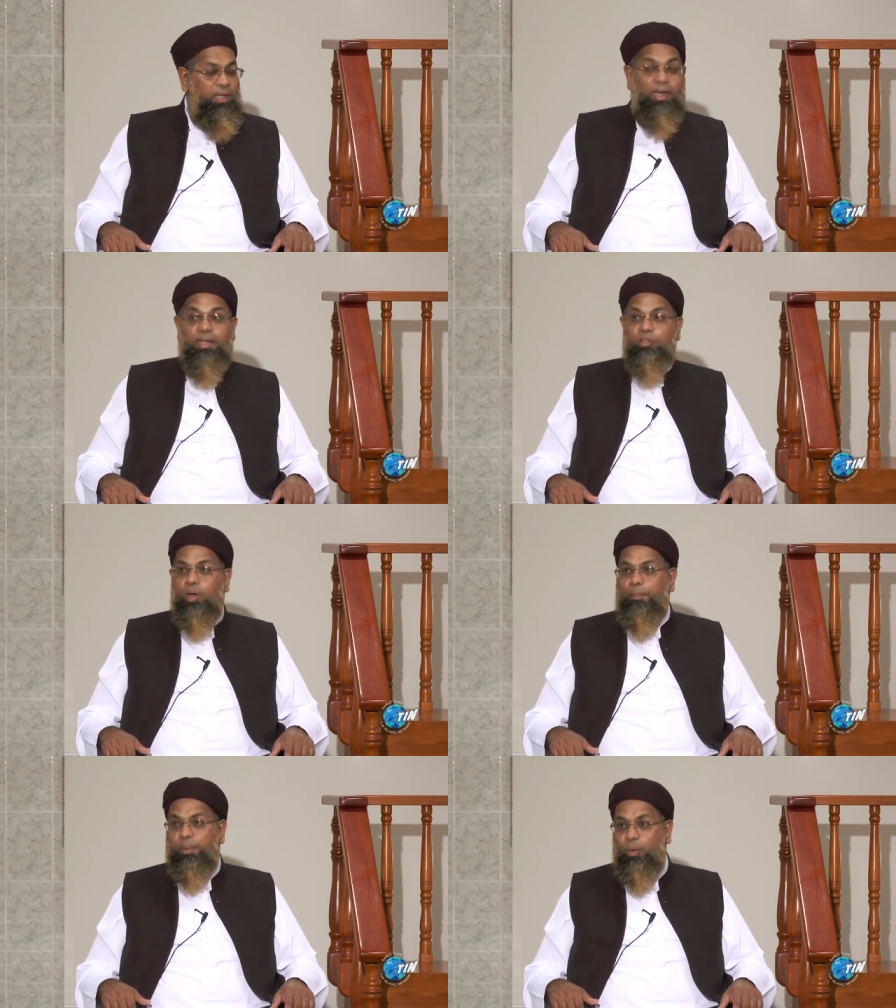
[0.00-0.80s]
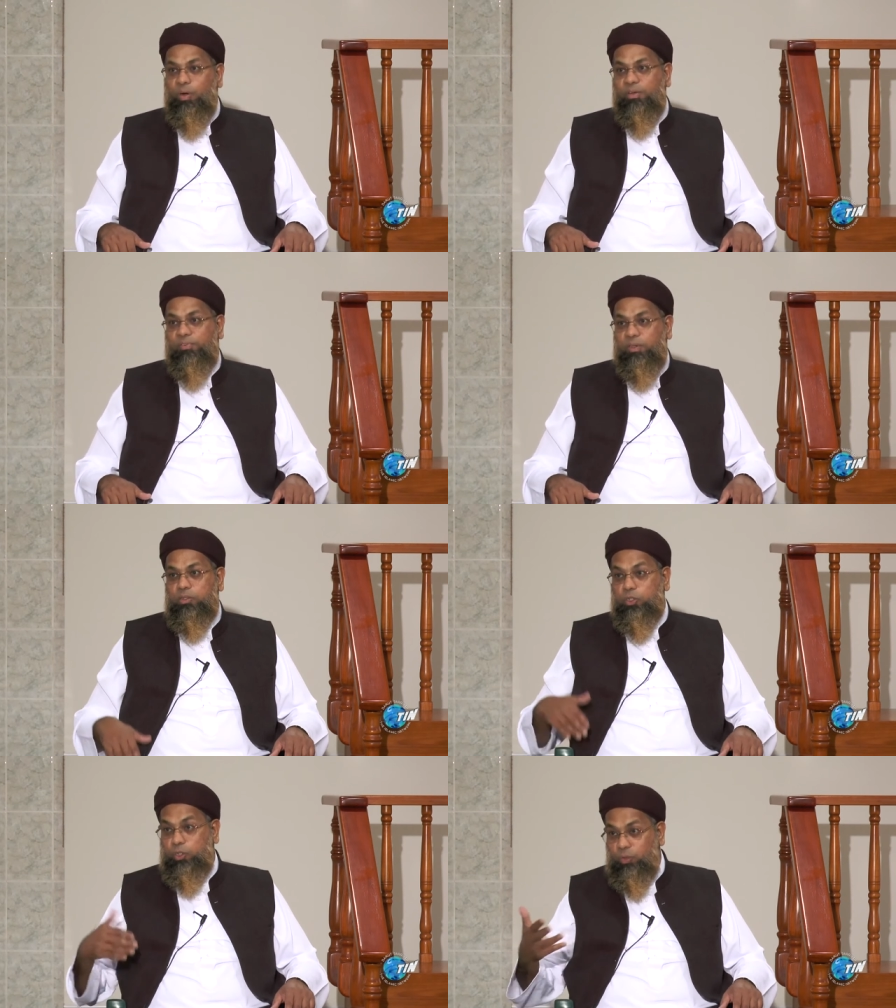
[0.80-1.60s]
and you are powerful
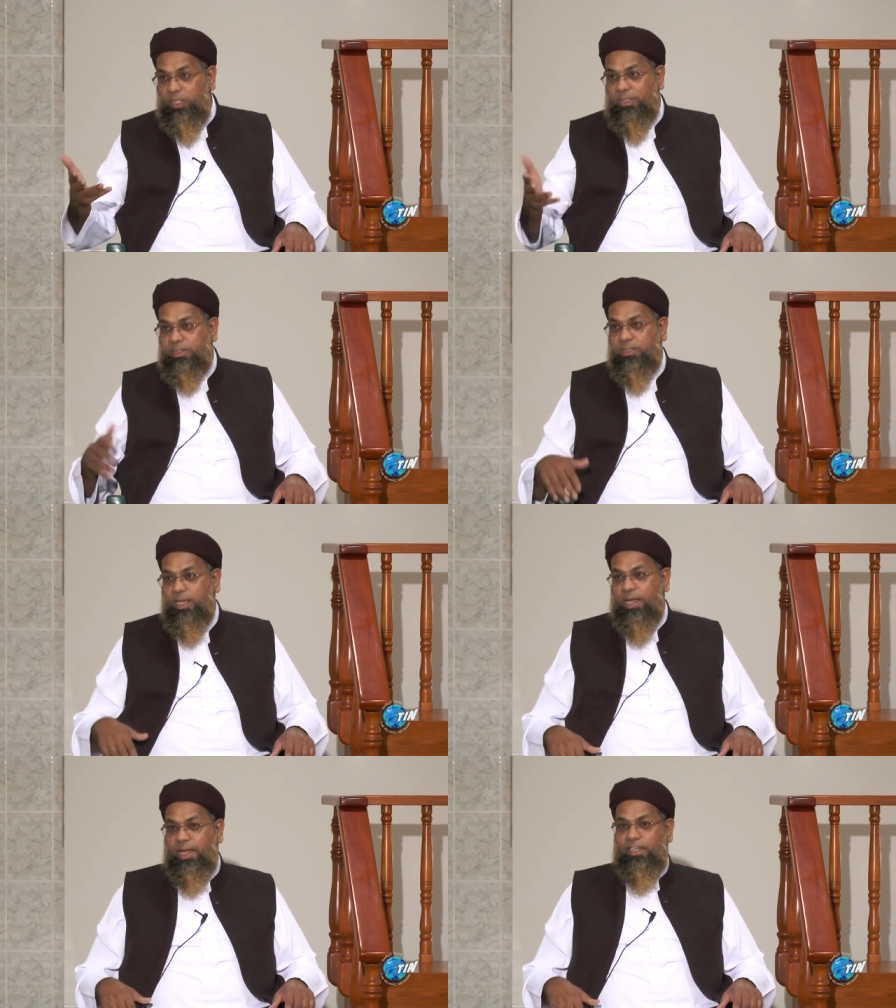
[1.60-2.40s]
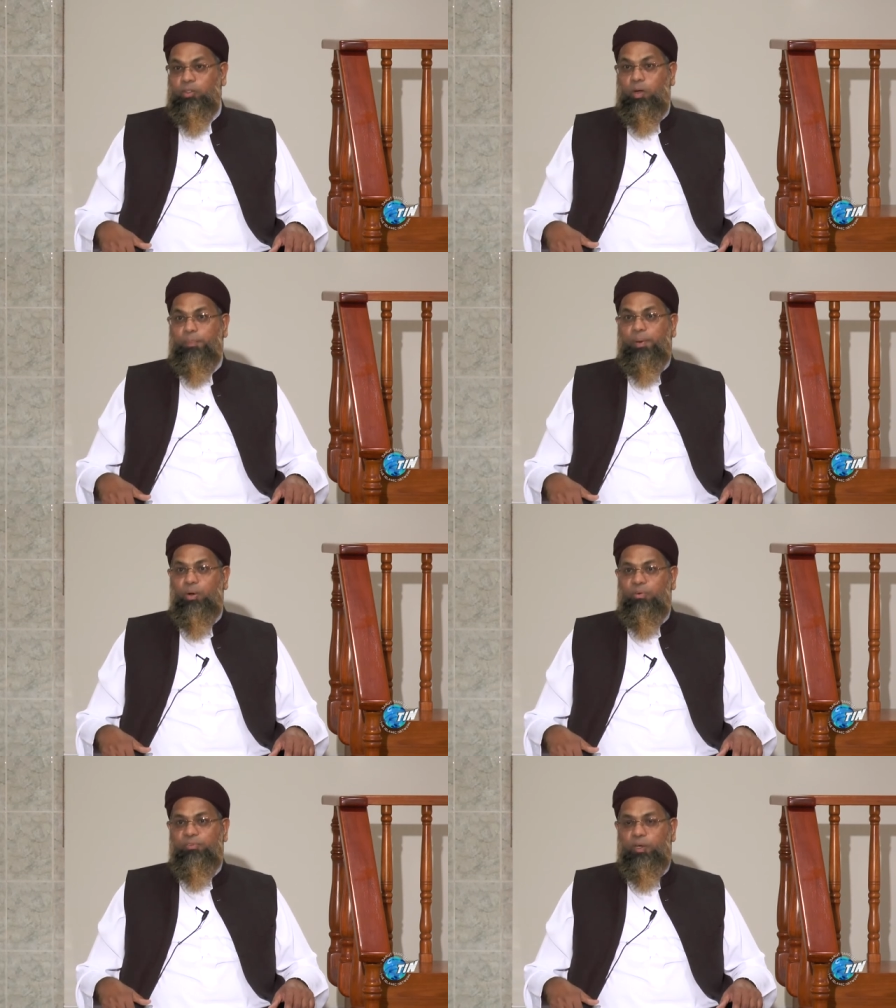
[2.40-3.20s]
to do this, and you are
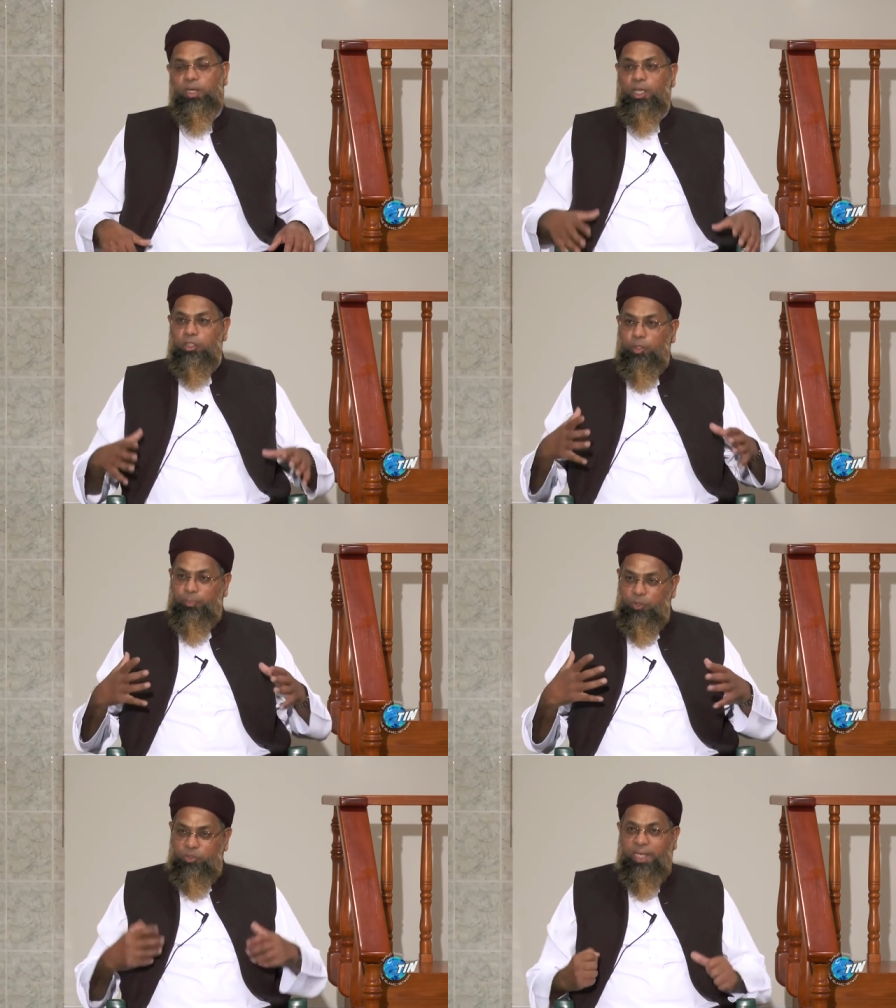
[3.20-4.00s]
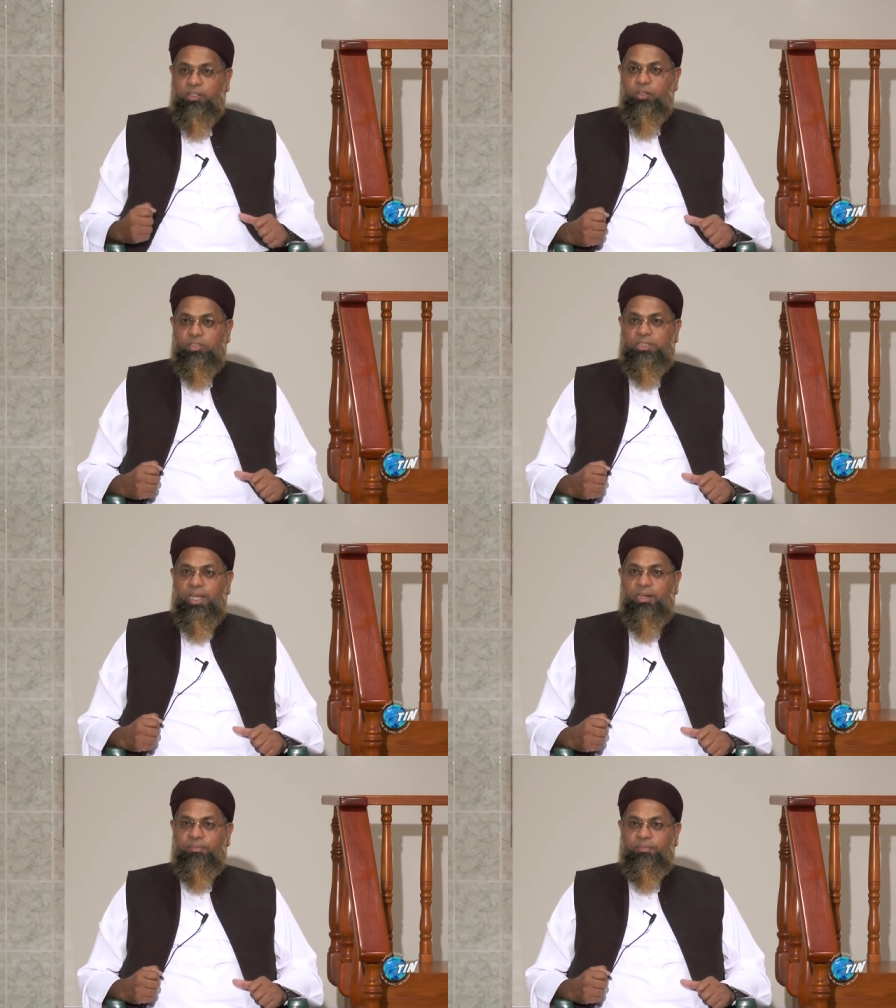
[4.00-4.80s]
powerful to protect
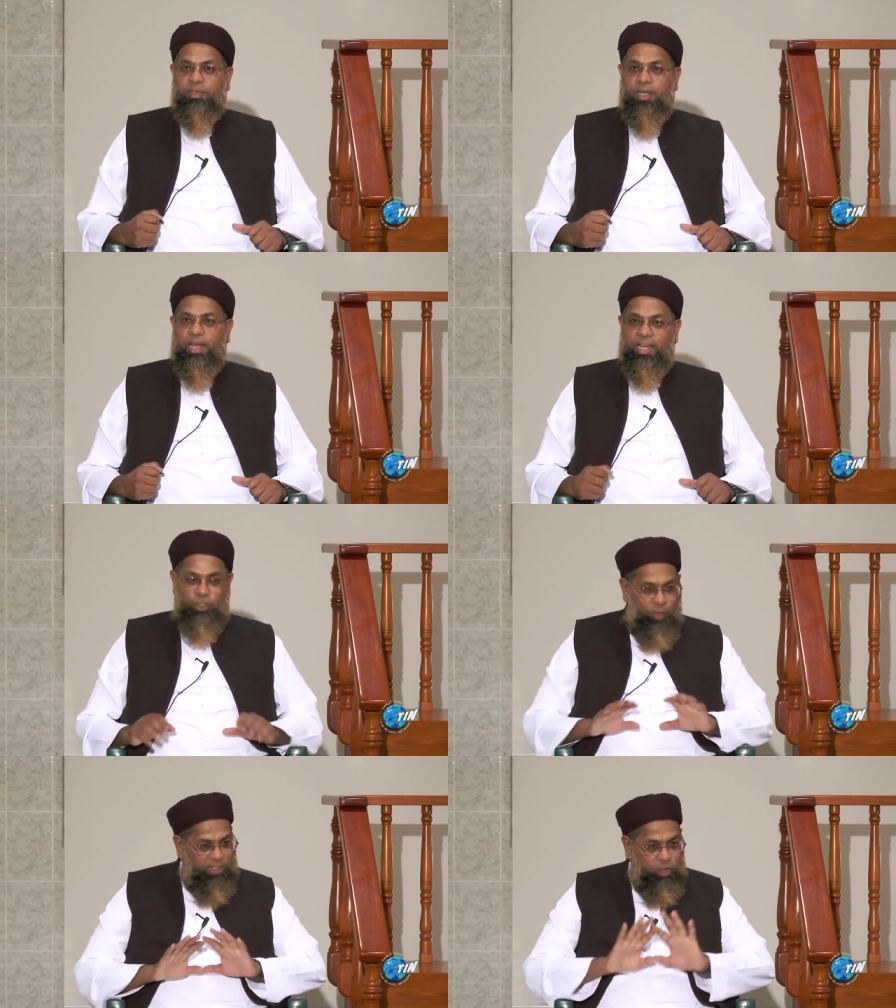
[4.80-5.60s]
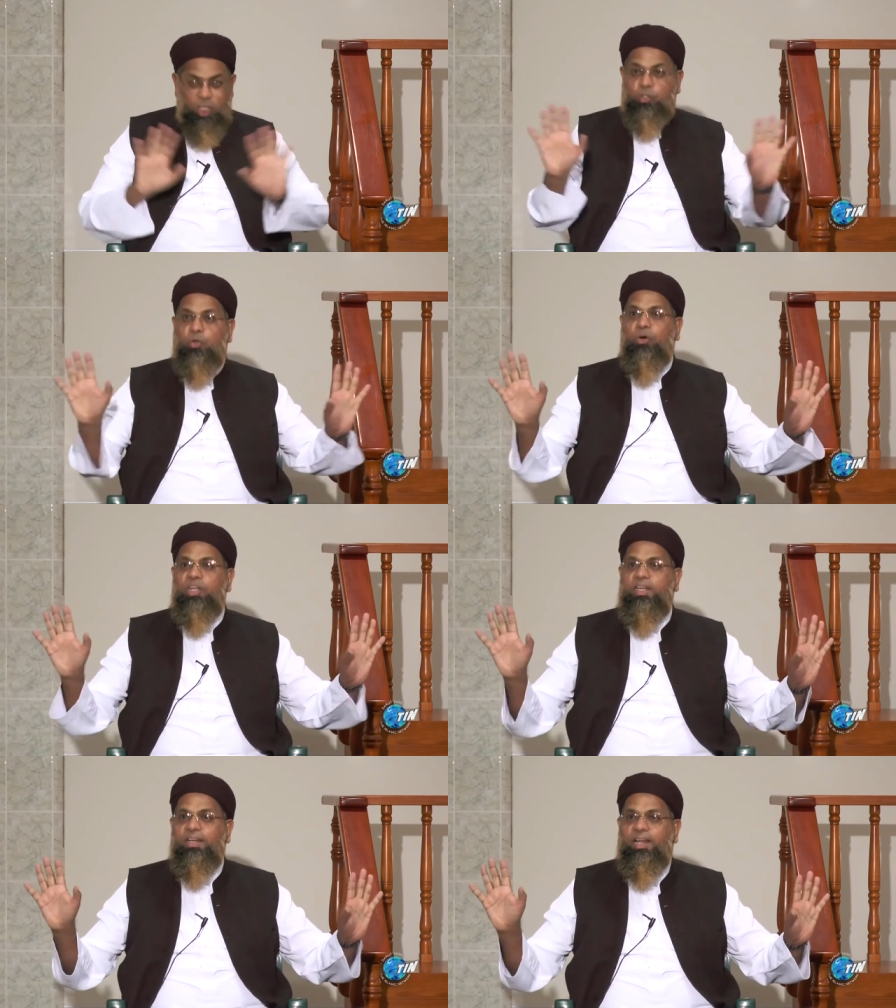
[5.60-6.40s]
yourself, and you are not
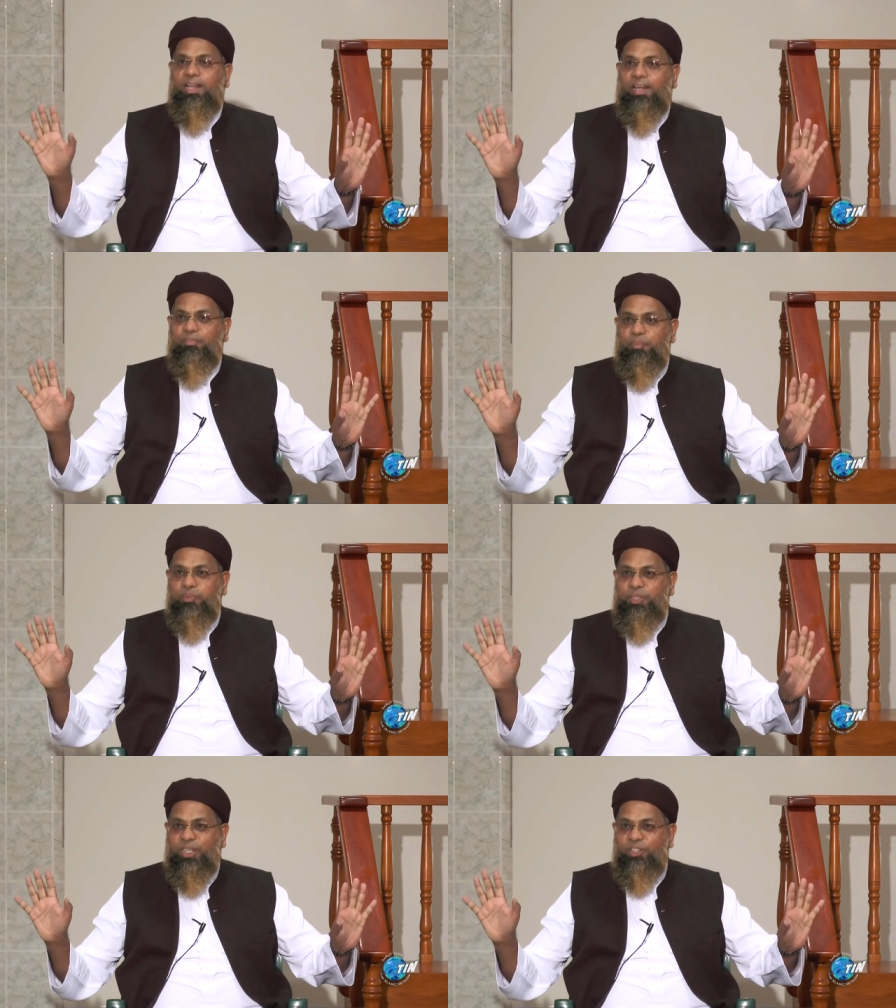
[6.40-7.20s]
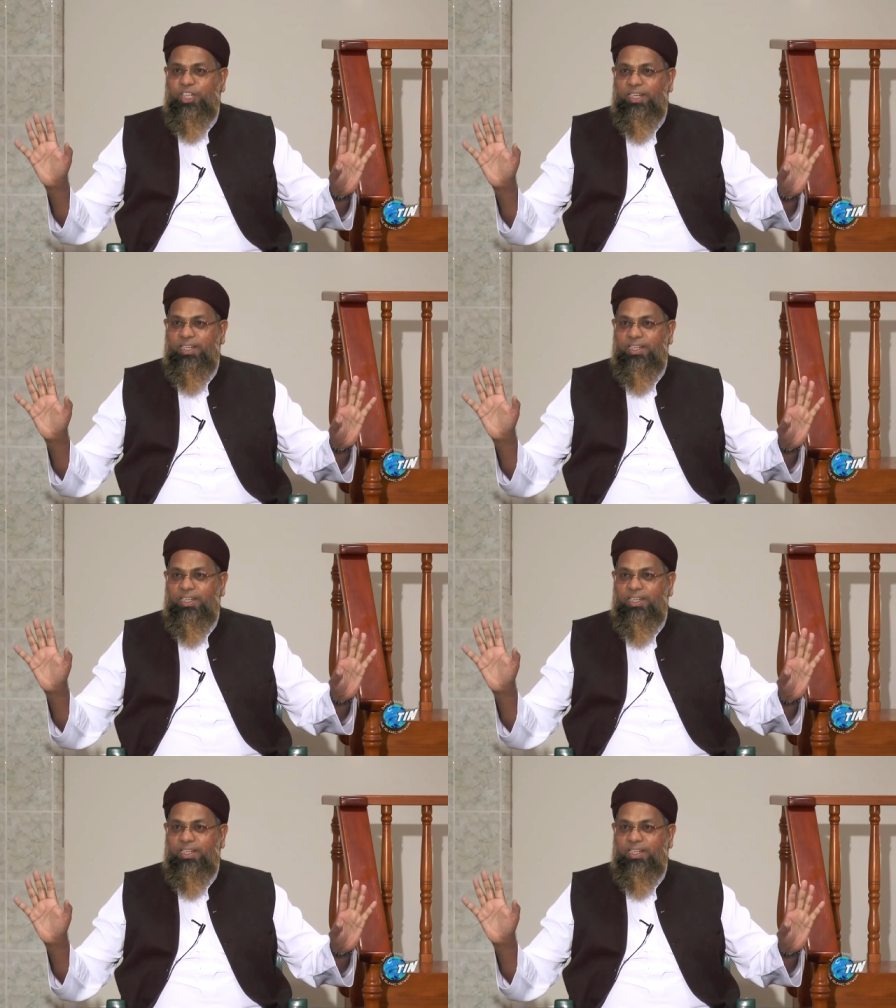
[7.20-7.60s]
calling on Allah for protection.